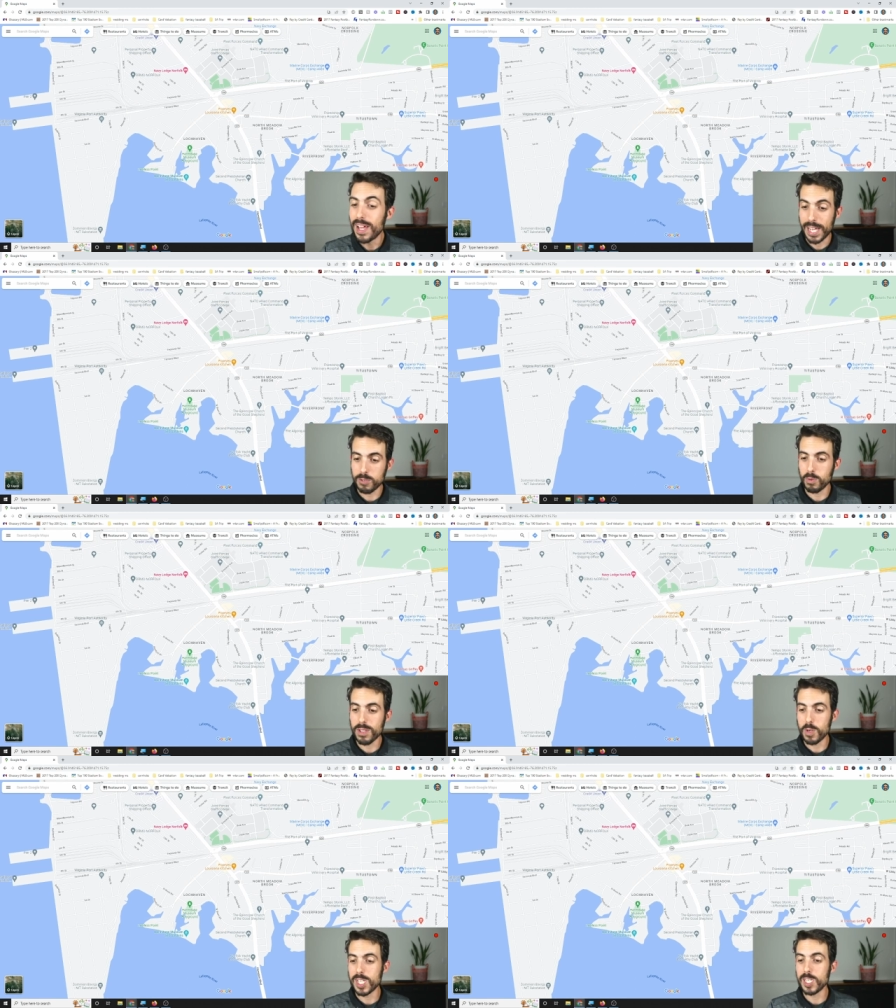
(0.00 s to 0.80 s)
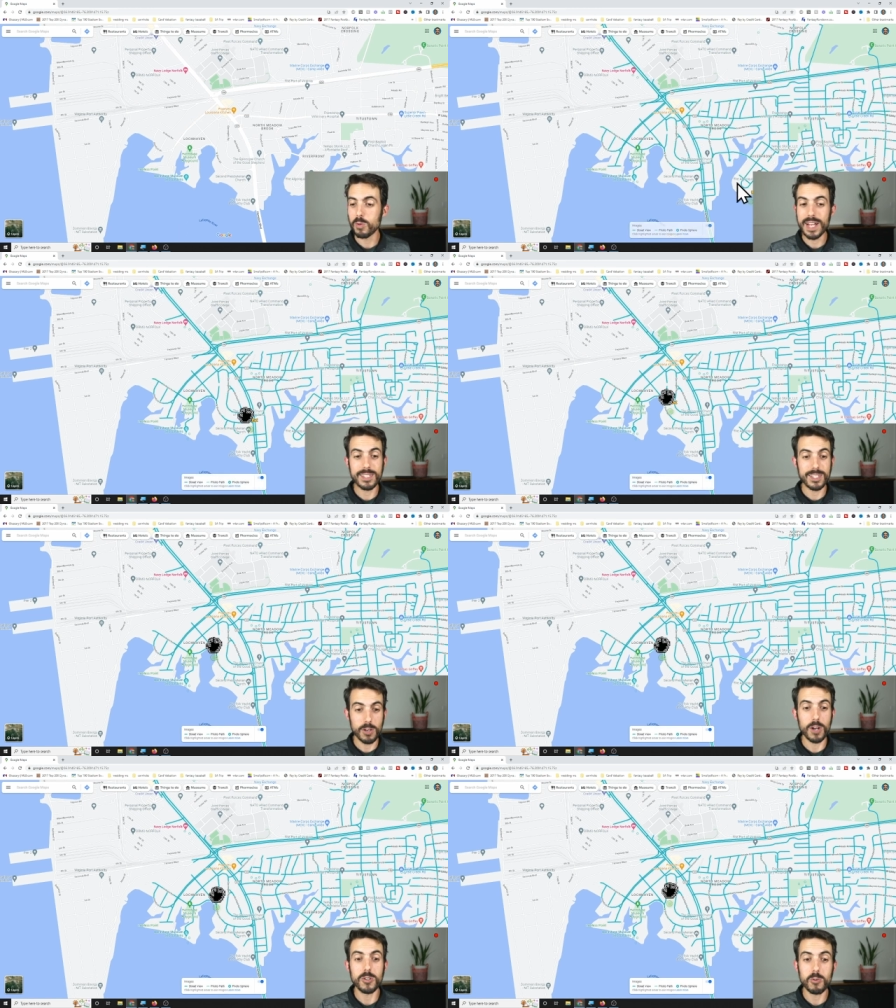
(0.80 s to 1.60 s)
That's one of the reasons why it's
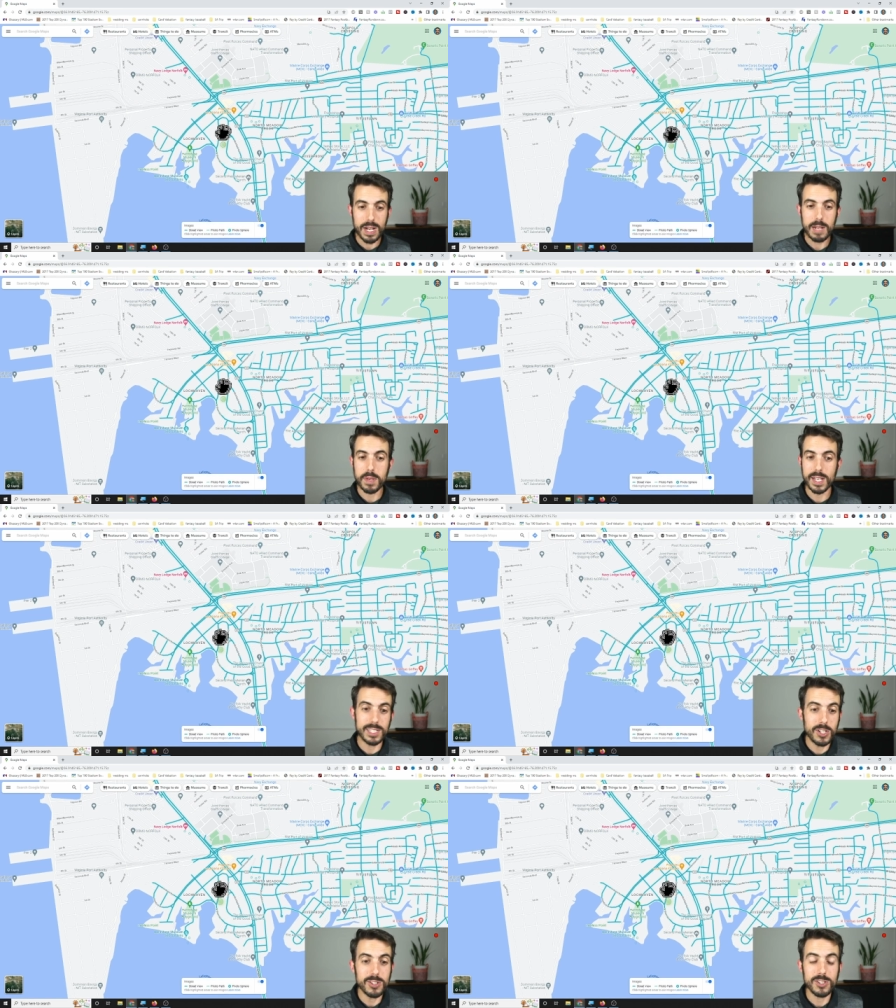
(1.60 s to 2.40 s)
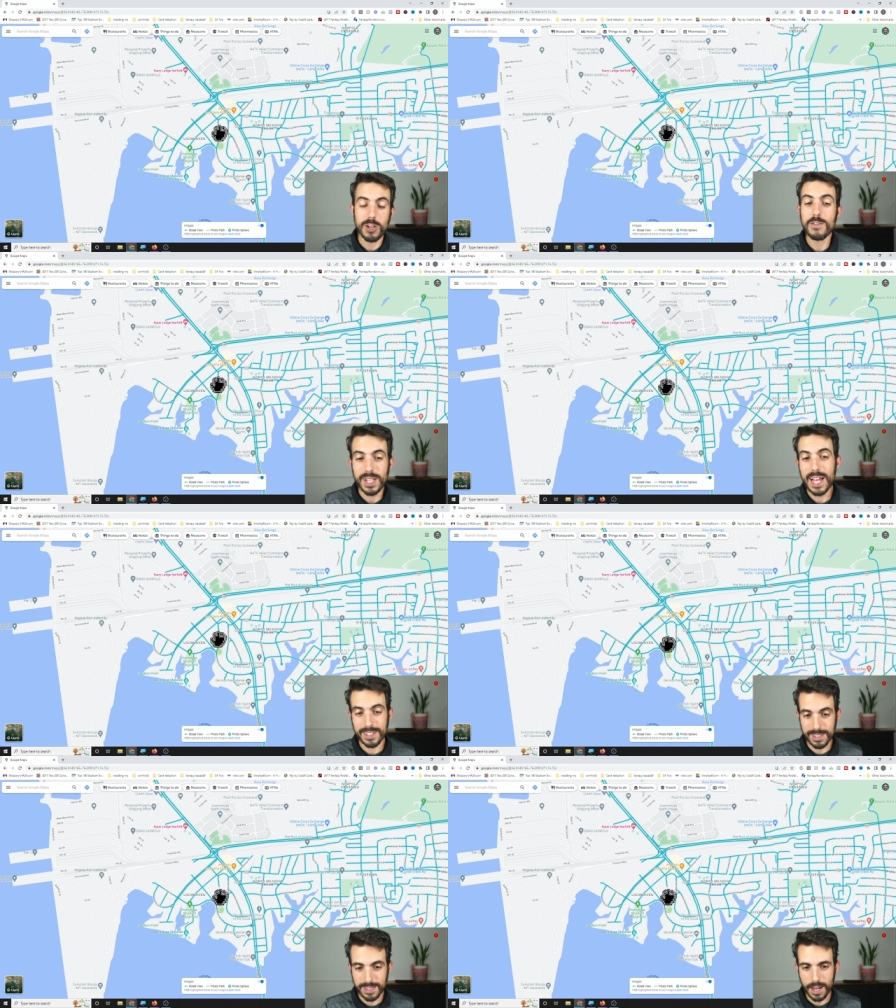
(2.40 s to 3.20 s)
so underrated, because you just don't even
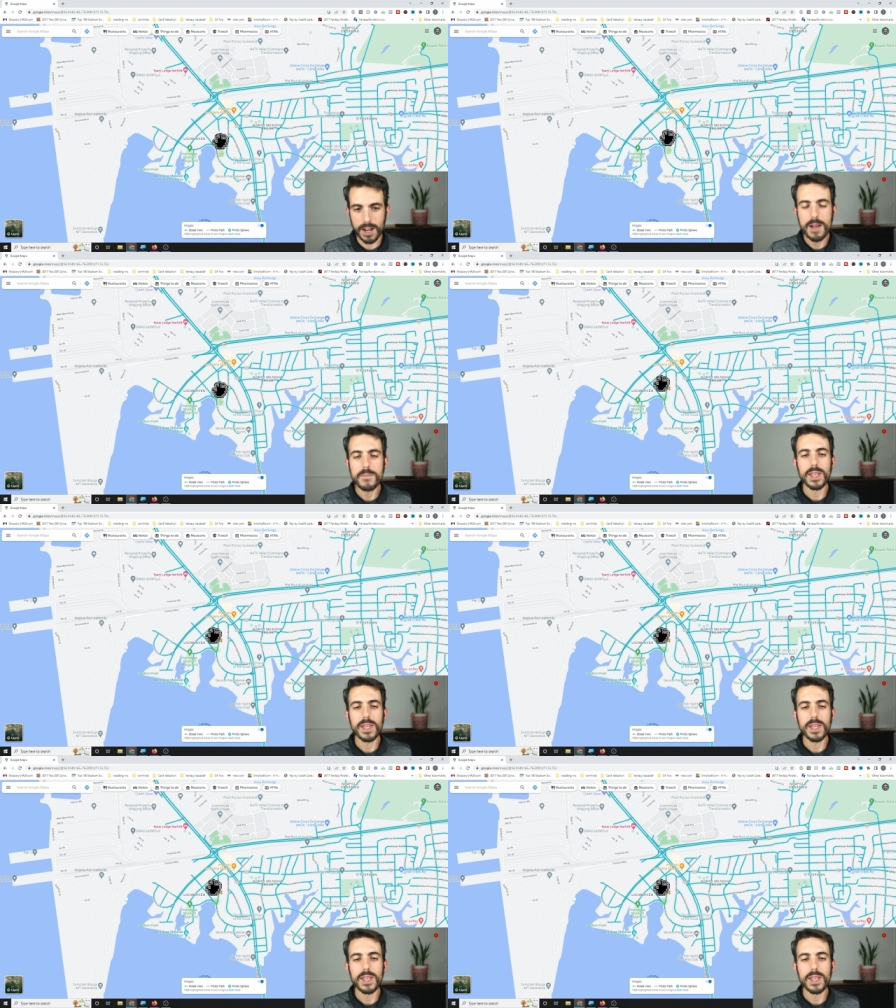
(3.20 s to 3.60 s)
realize it's there.